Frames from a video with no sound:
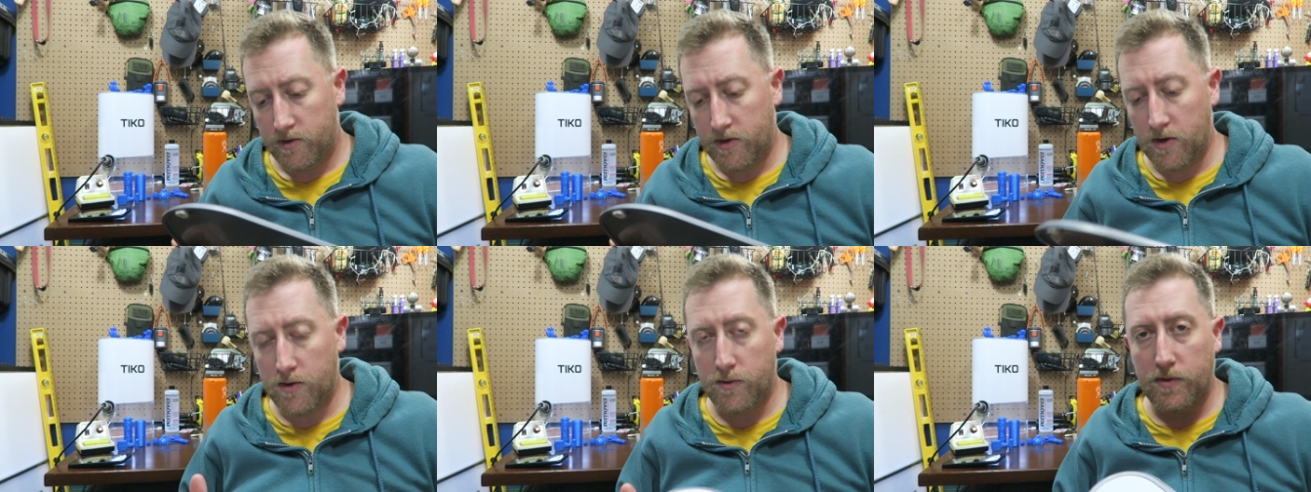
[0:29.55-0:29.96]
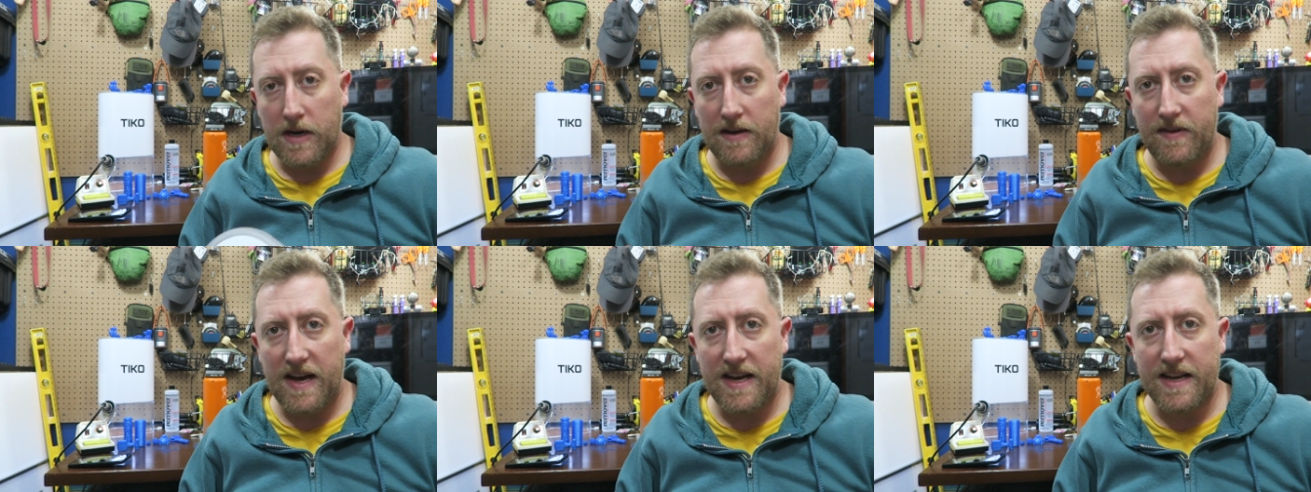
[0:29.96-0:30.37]
So
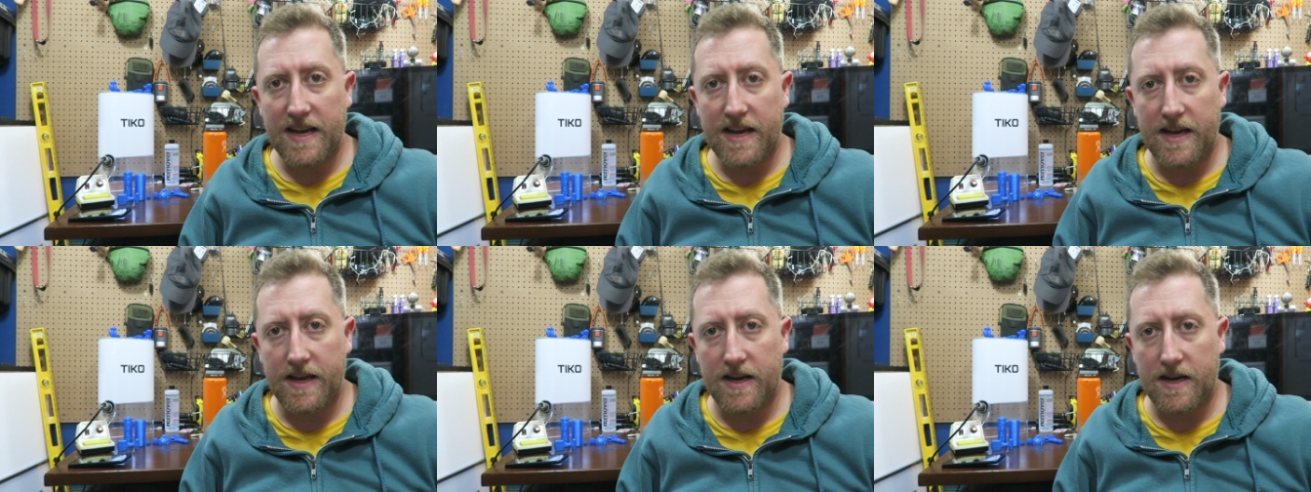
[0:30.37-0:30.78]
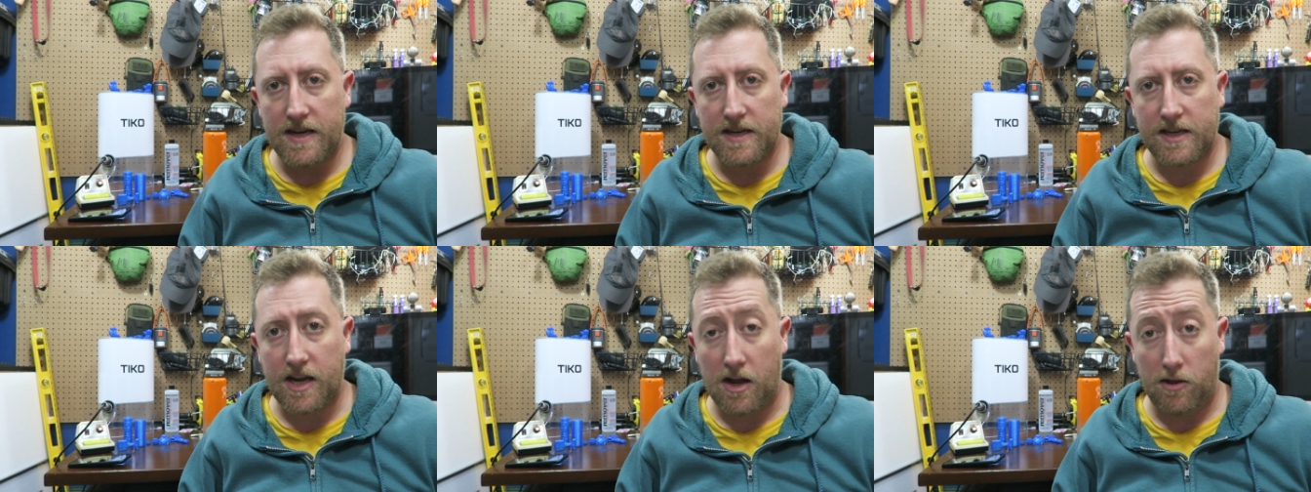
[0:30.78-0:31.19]
I've had
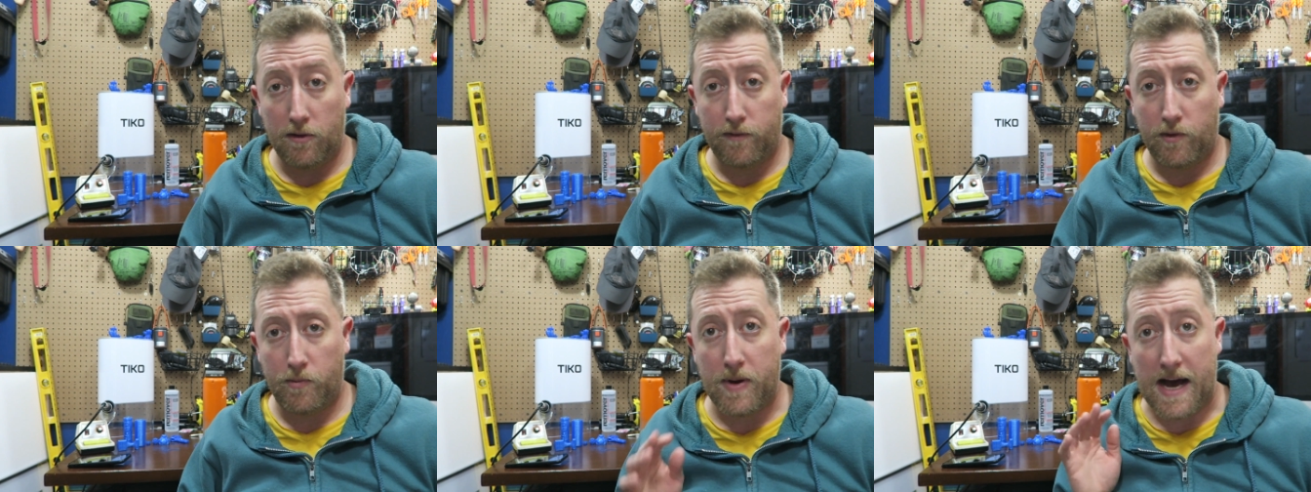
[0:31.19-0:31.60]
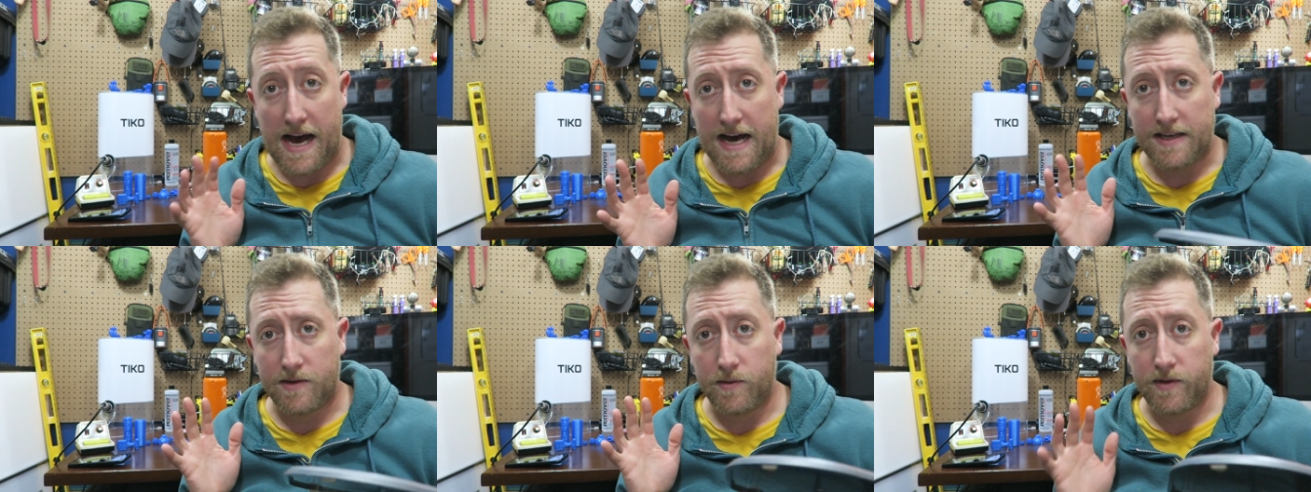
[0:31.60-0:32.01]
a colorful
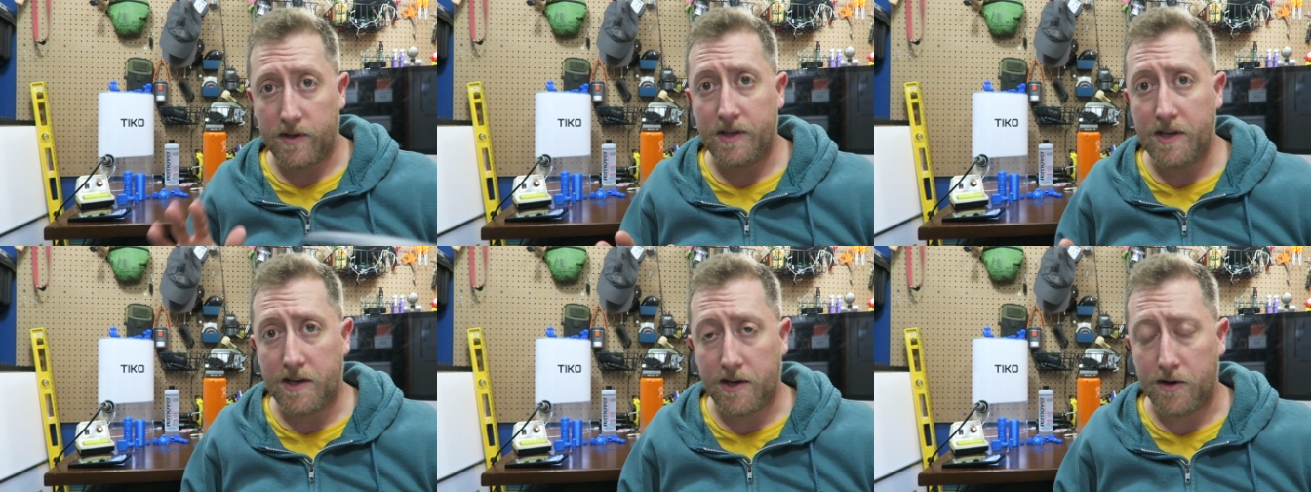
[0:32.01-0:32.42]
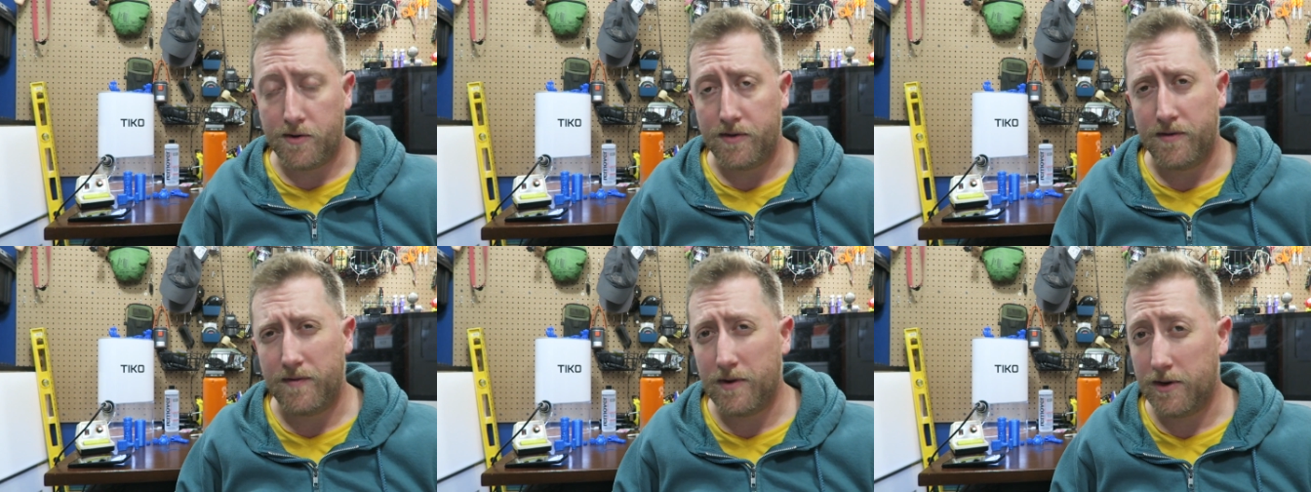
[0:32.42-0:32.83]
past with the TIKO
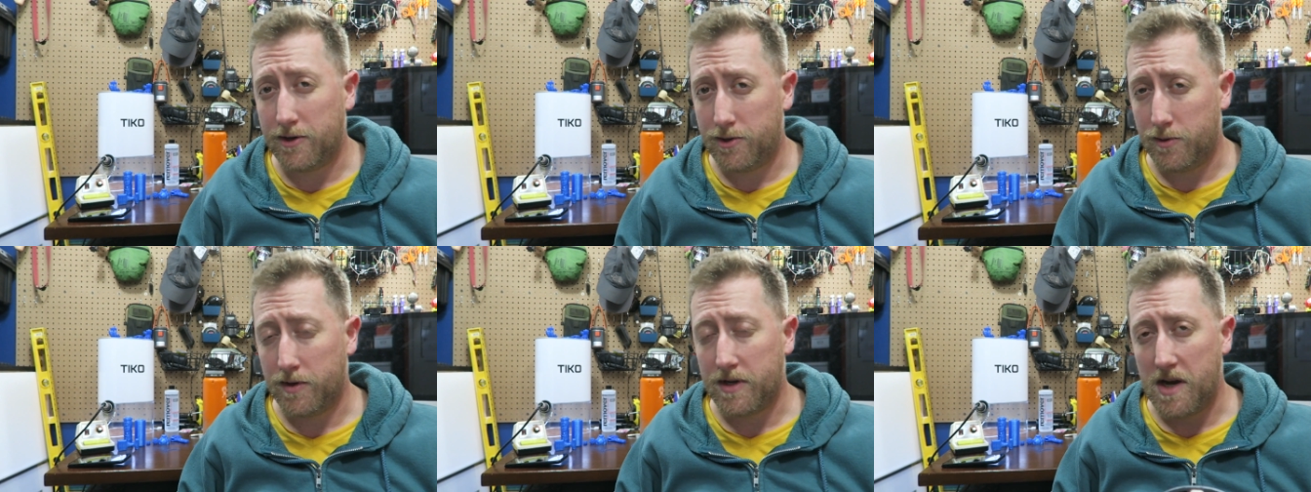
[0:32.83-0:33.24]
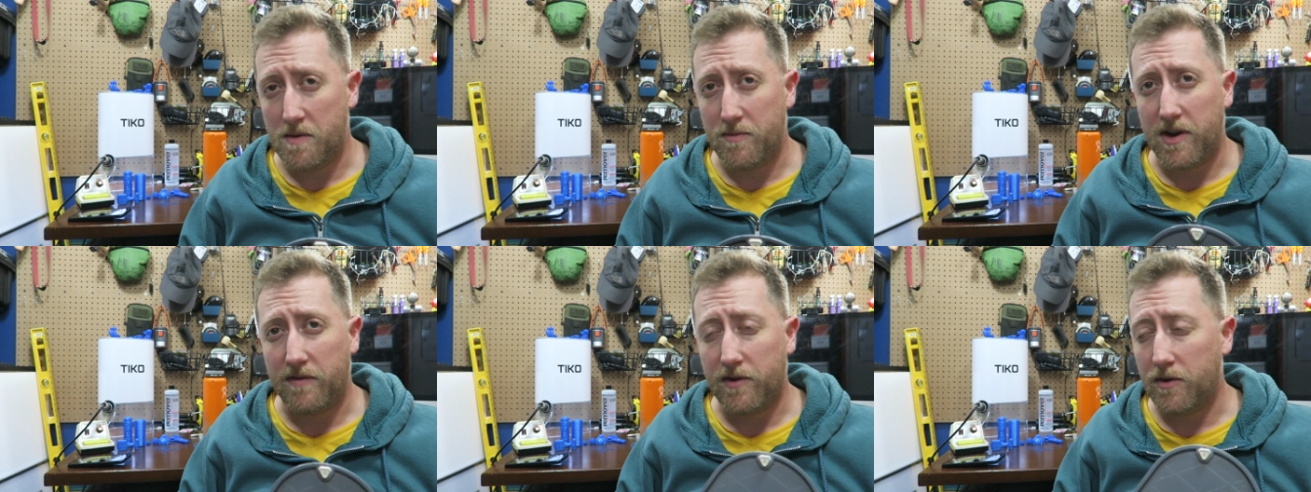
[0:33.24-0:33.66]
in the very short
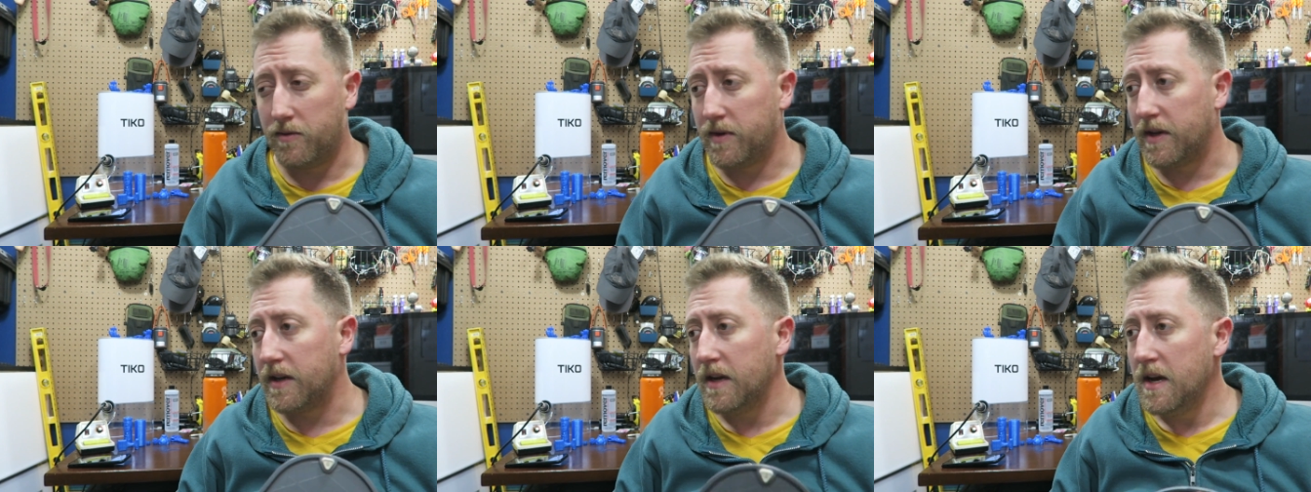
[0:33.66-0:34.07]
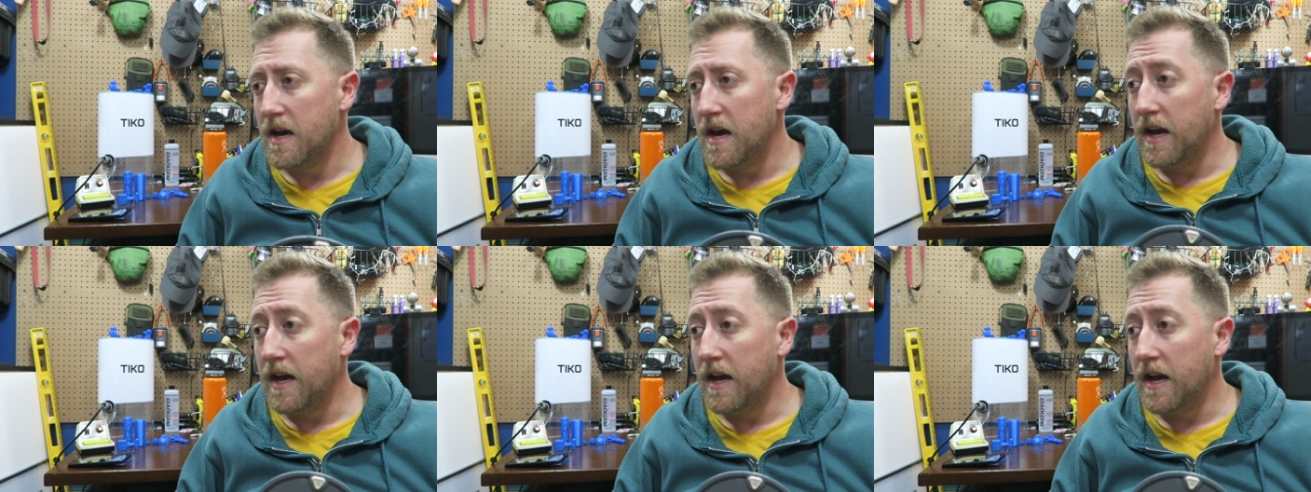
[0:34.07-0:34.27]
time that I've owned it.